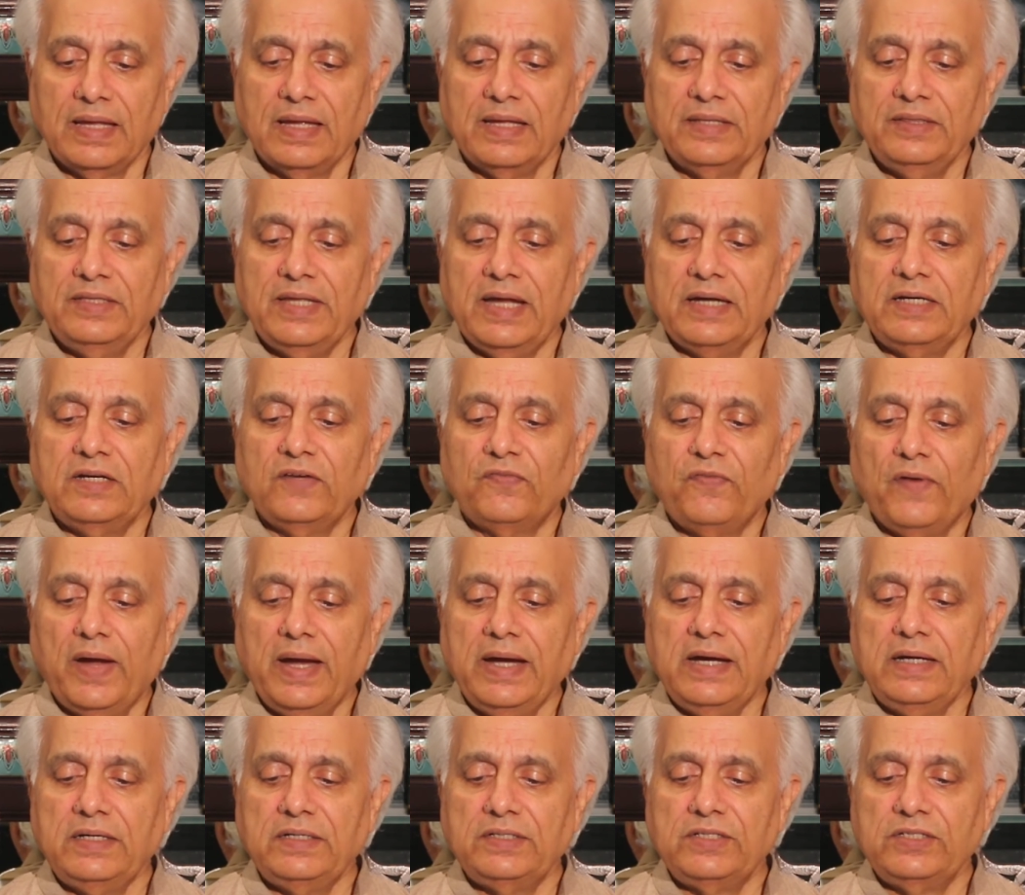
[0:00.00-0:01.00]
They
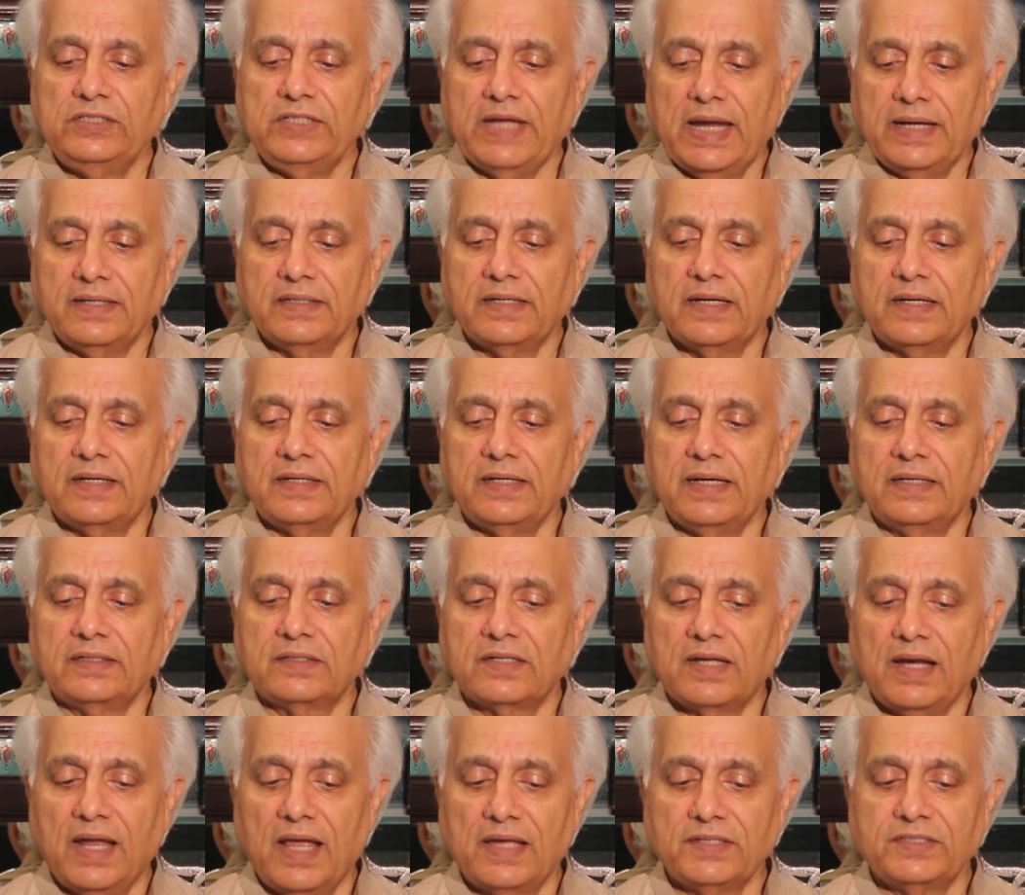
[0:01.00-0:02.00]
defied gender
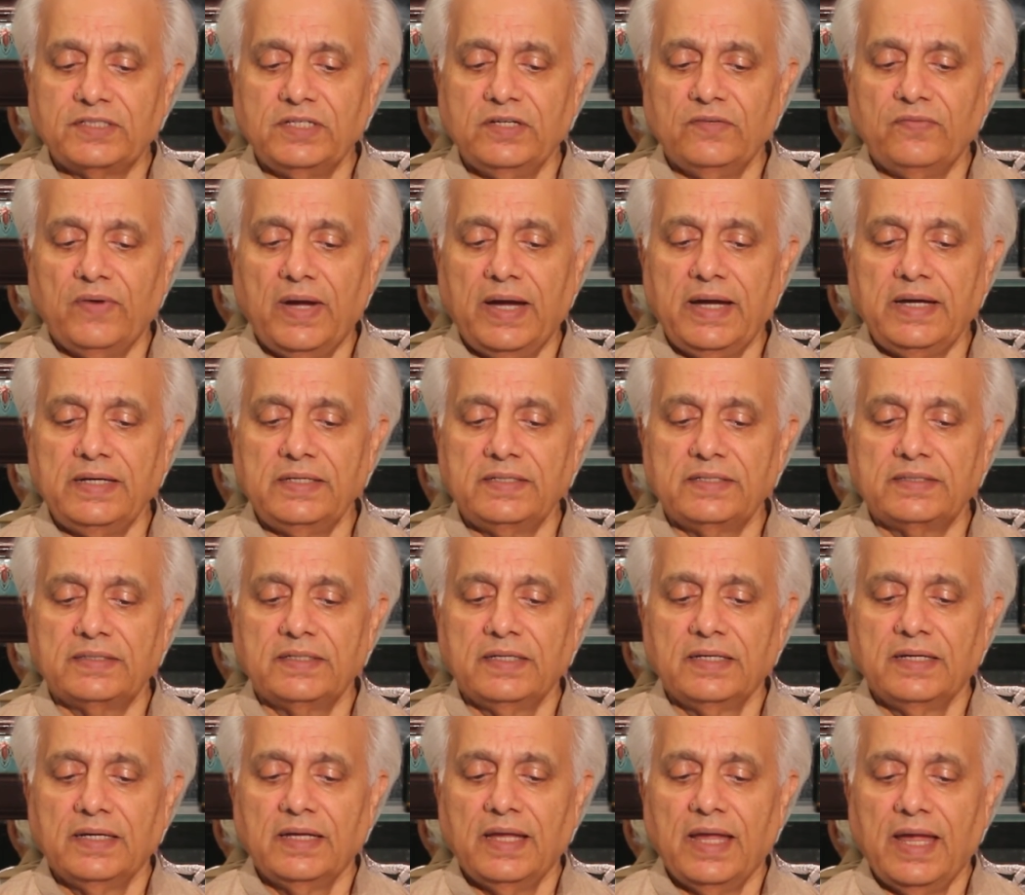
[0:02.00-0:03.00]
and class divides
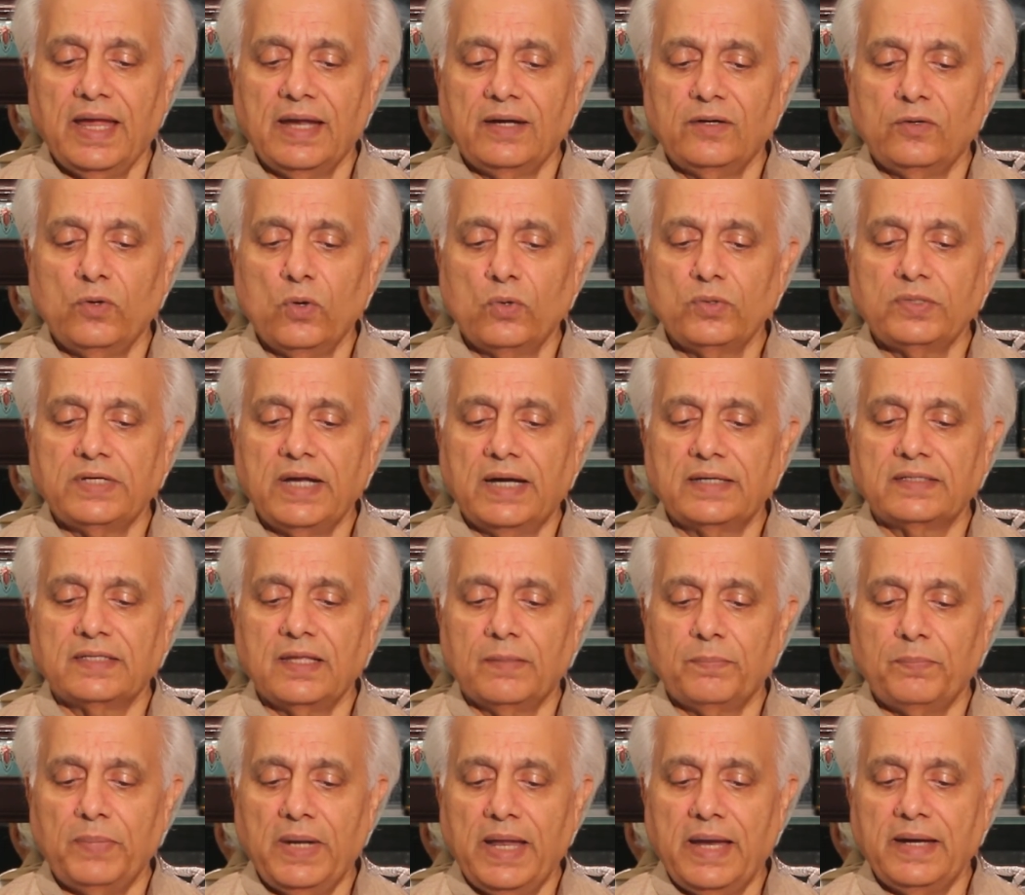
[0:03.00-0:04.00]
and looked at
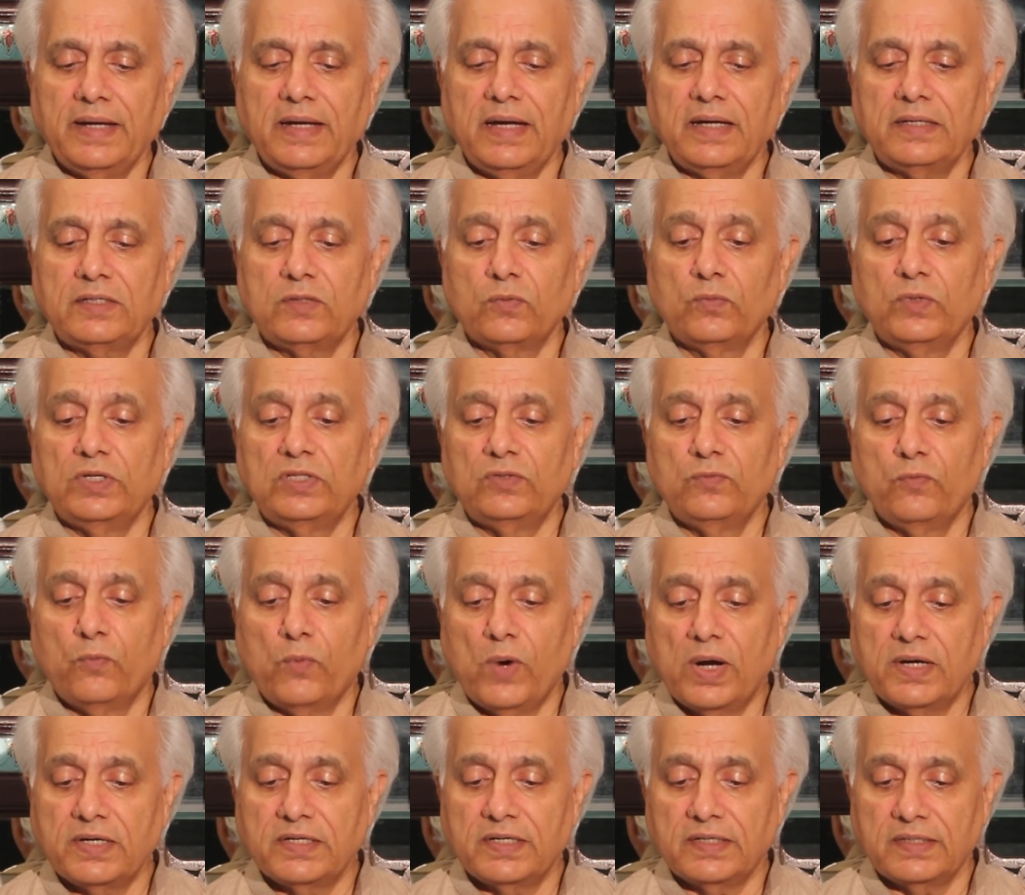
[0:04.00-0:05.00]
the planet with
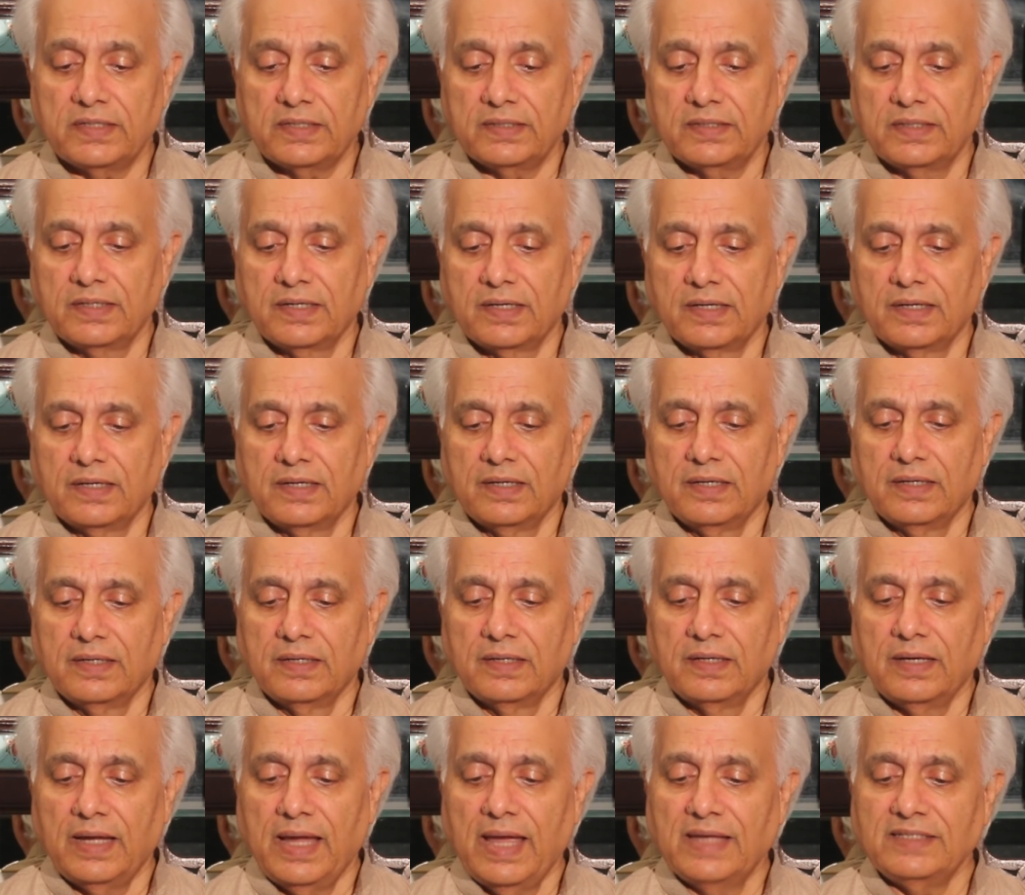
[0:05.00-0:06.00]
wonder
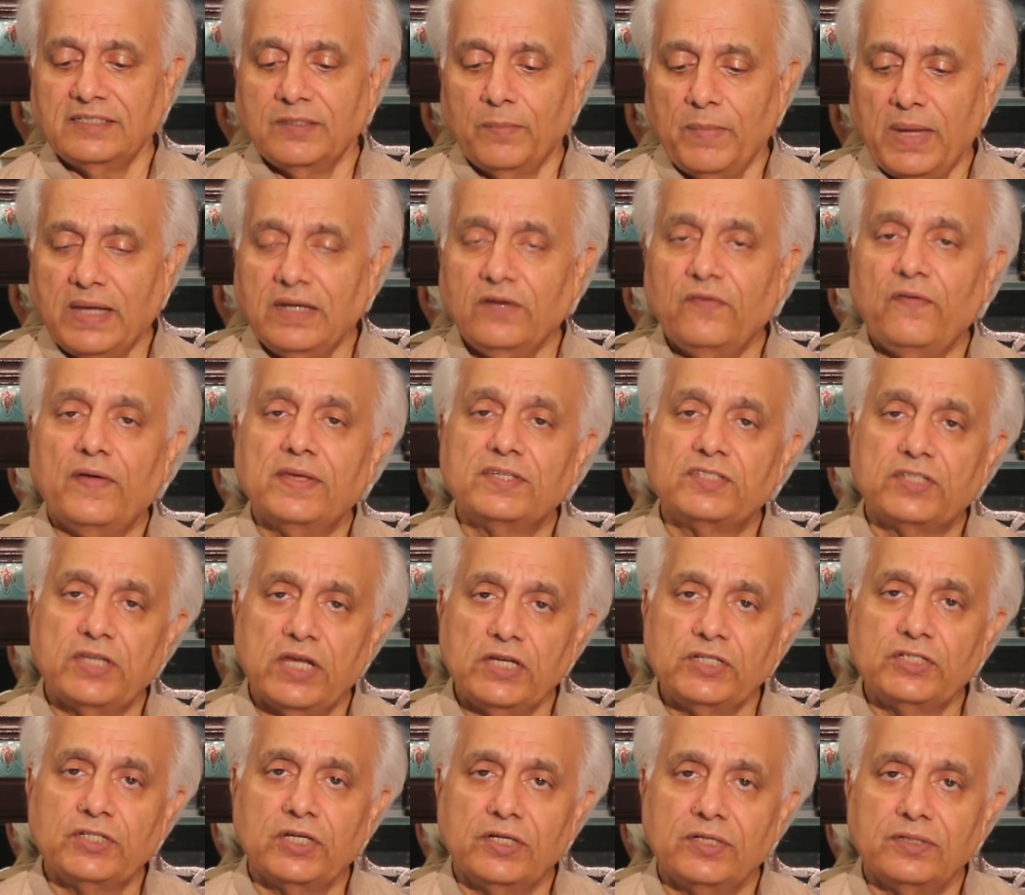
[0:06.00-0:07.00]
as a
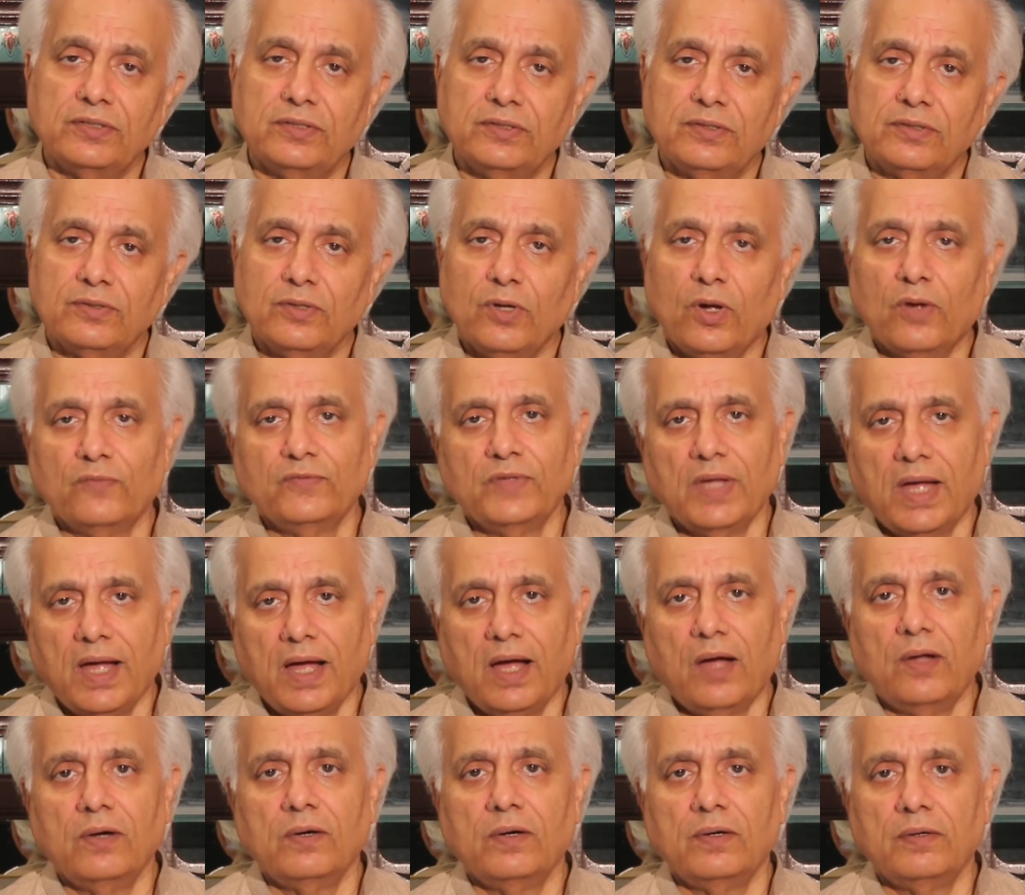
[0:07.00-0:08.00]
manifestation of the
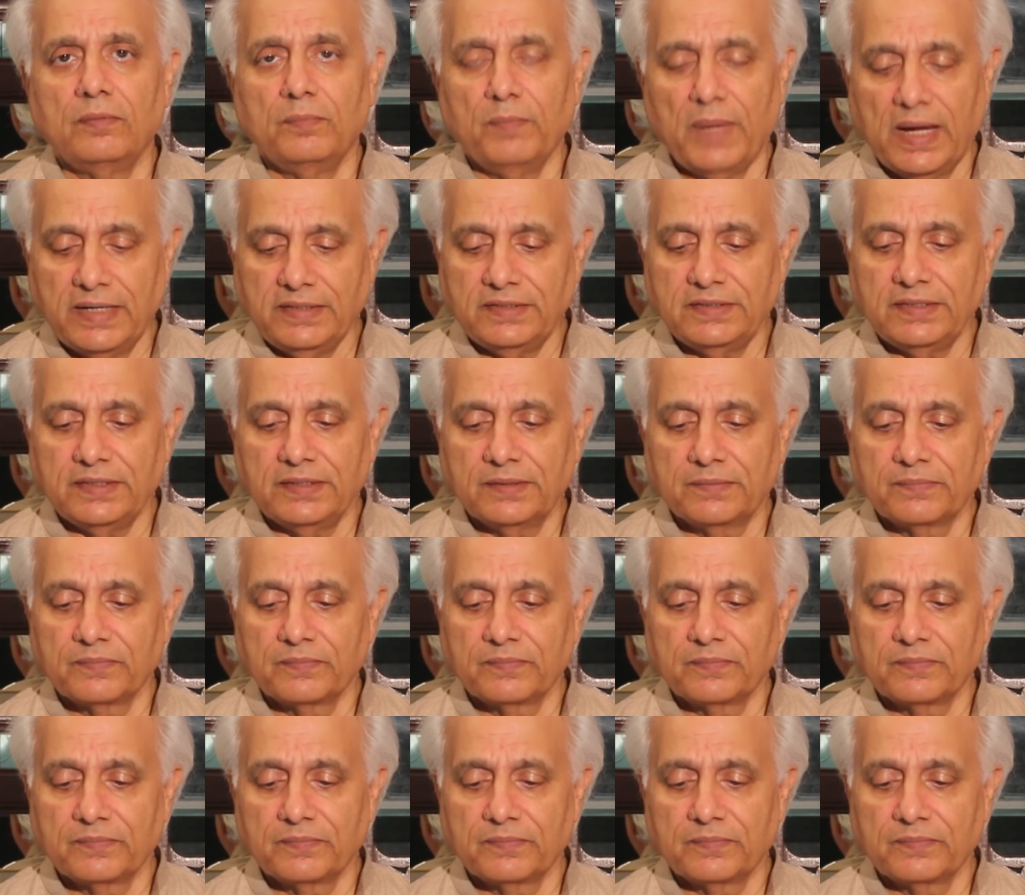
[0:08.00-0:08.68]
Almighty.